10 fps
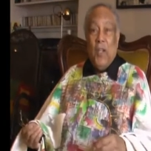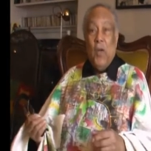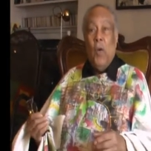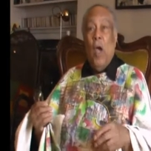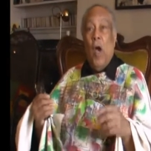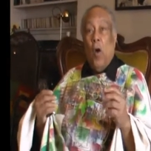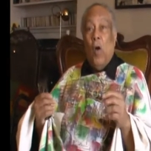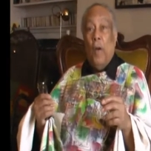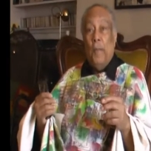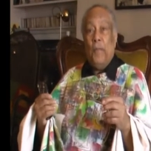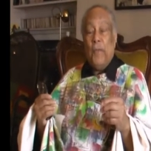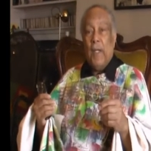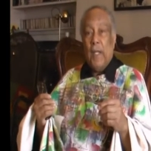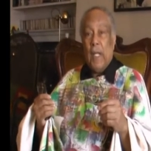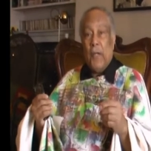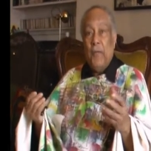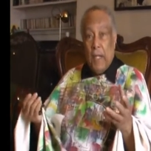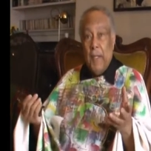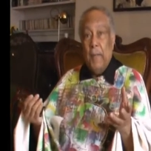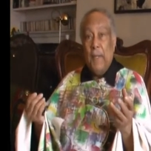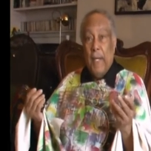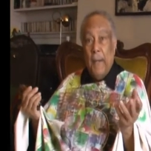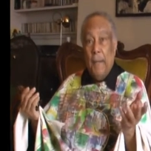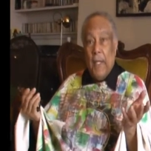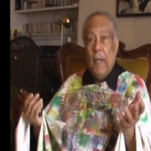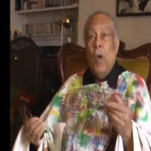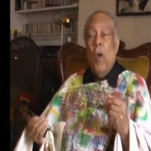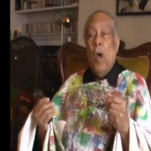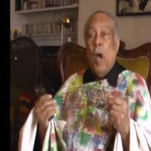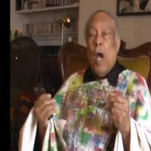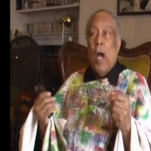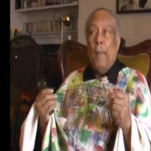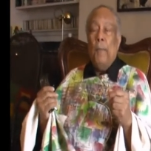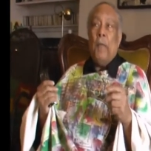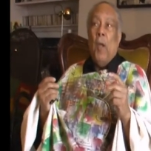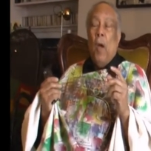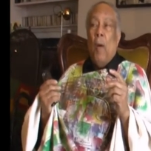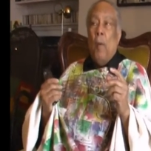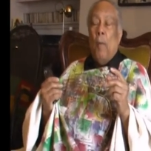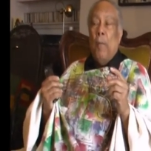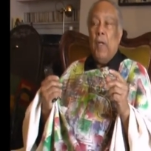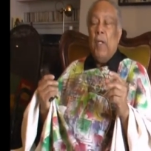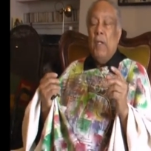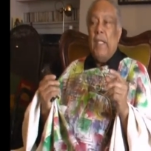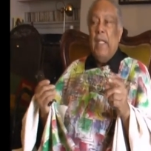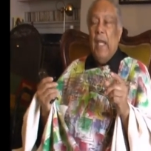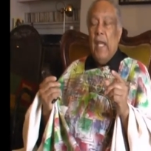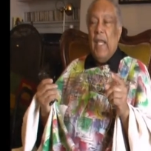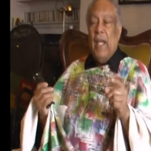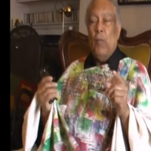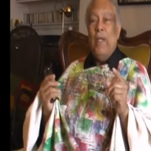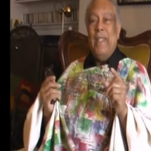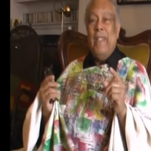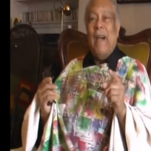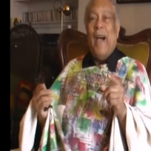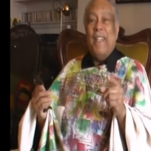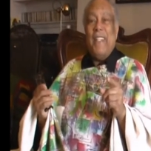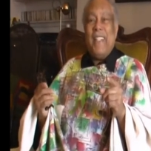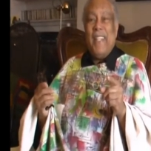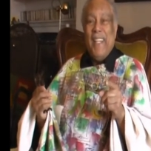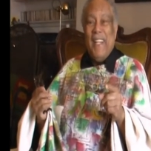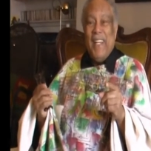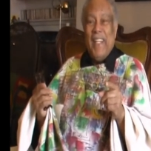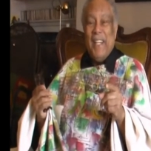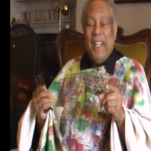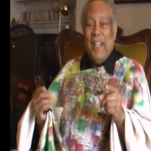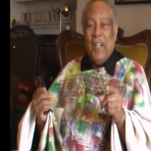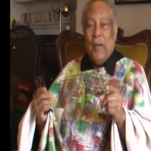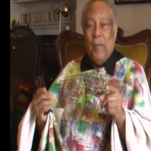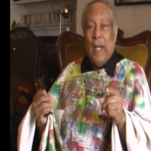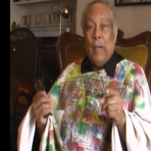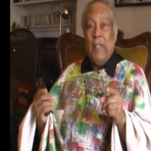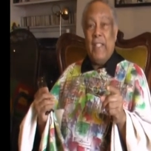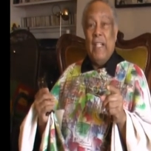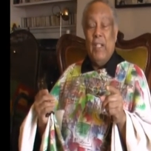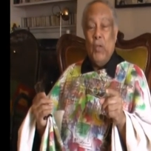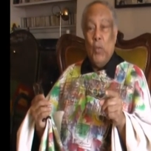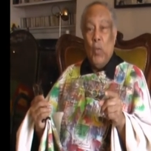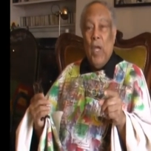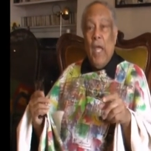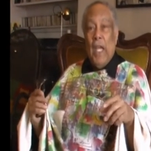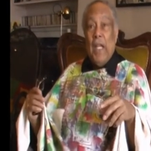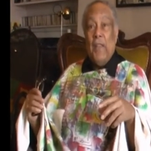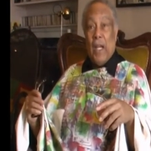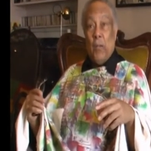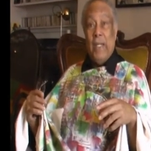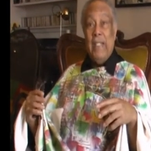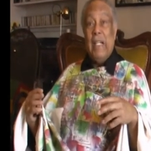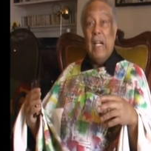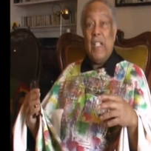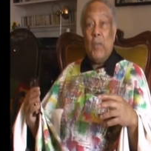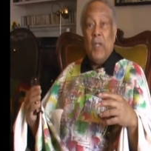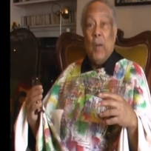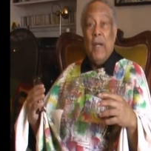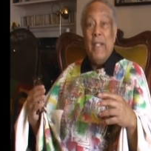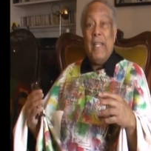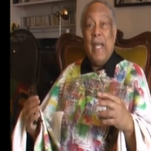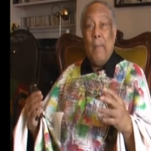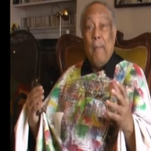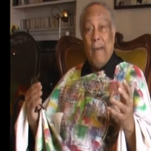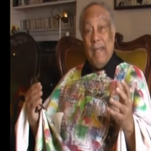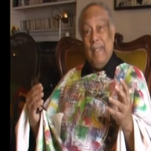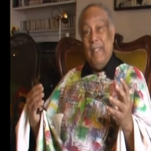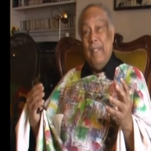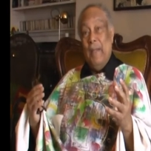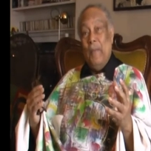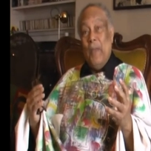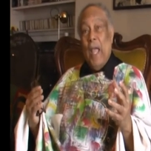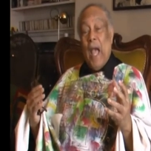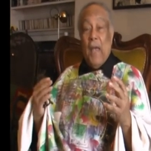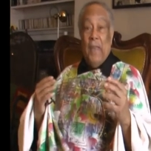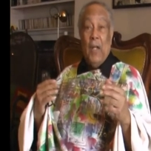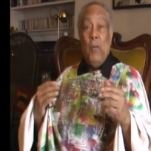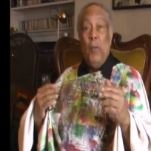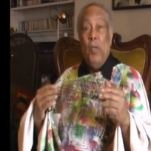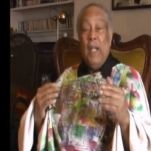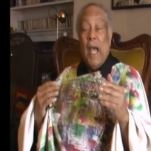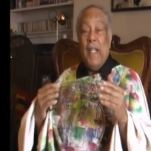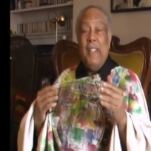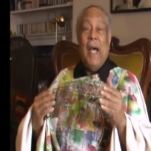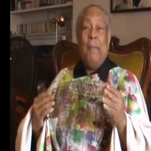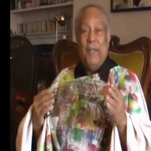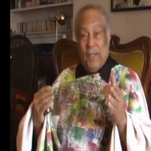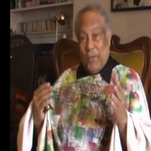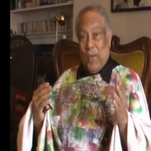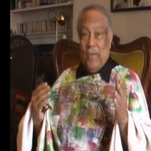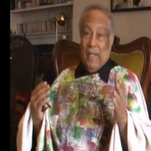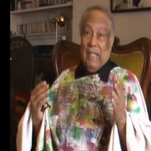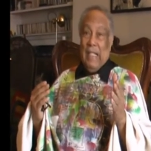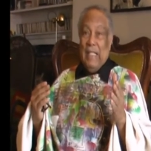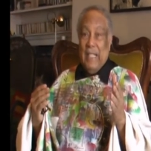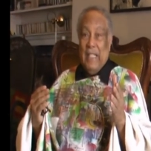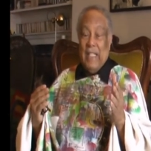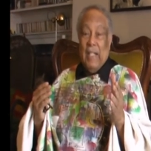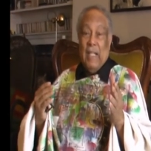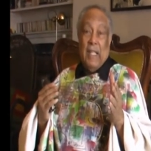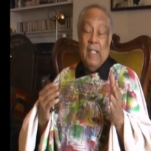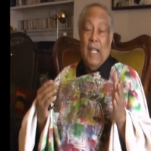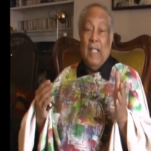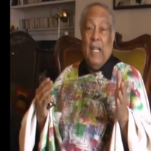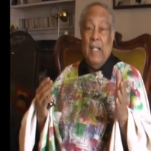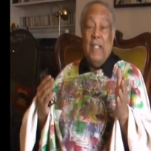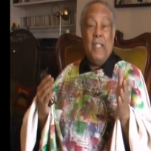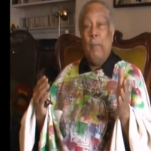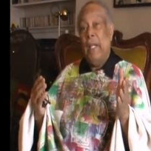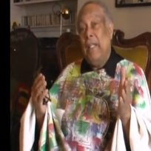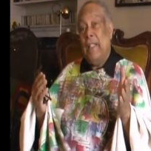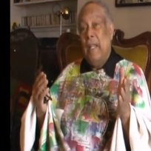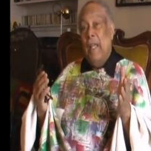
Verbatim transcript: you know. Katherine oh, Dunham. Katherine Dunham, yeah, yeah. Mm -hmm. um, but you see, again, we danced in, in, in the Caribbean, and we still do, in that we dance with our entire bodies, and then we would adapt to other dances and, and, and, and disciplines.